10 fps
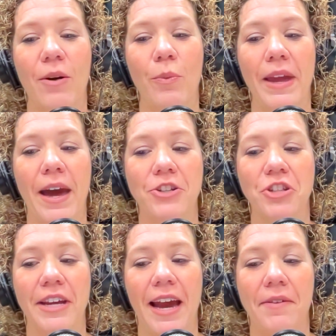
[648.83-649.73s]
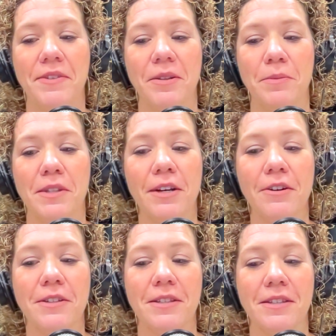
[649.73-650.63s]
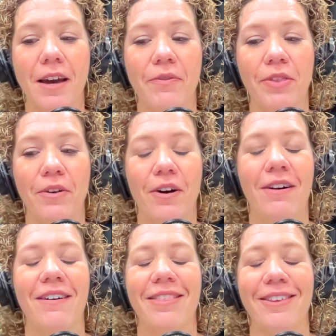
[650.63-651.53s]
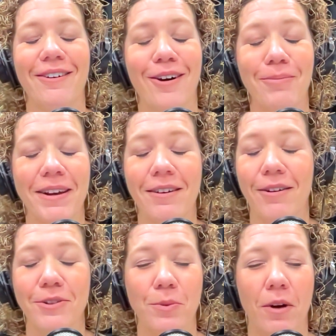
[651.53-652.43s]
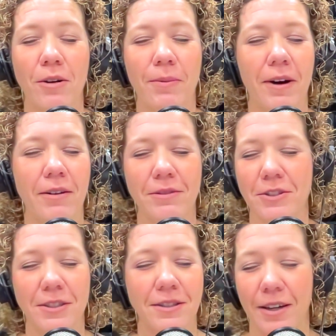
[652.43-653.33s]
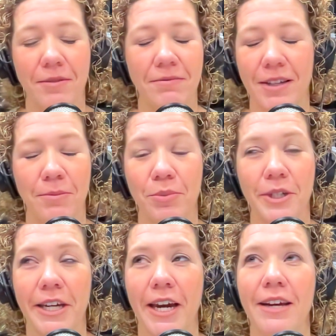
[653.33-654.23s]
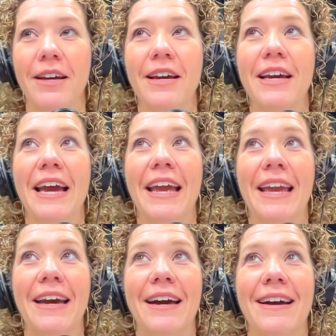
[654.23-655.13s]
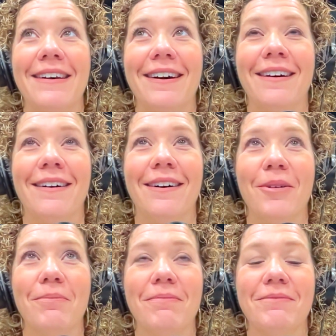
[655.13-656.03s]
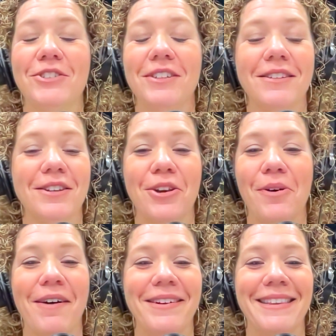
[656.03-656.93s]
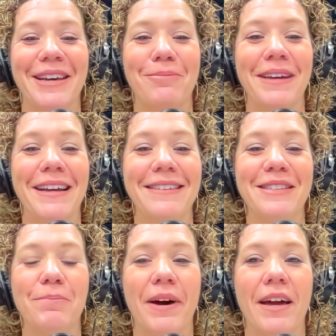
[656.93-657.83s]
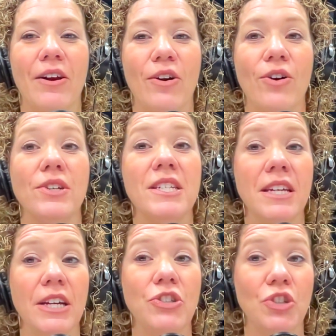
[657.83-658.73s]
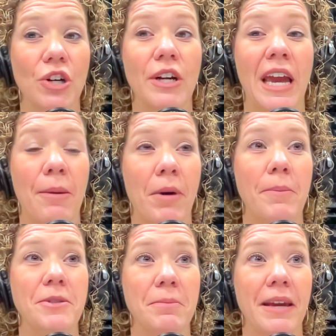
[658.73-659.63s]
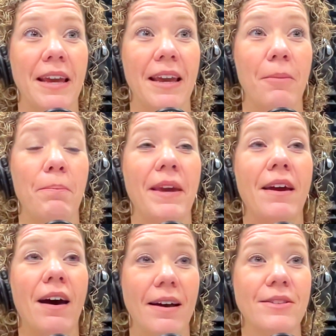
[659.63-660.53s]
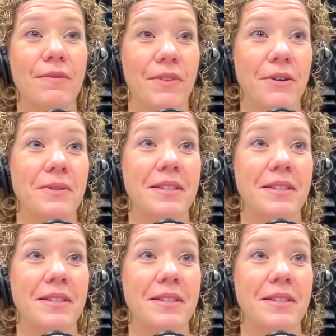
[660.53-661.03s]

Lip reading: We actually have some stickers and stuff, and they're on my daughter's water bottle. She's like in pre-K, and she doesn't know everything it means, but her teacher came up to me because of those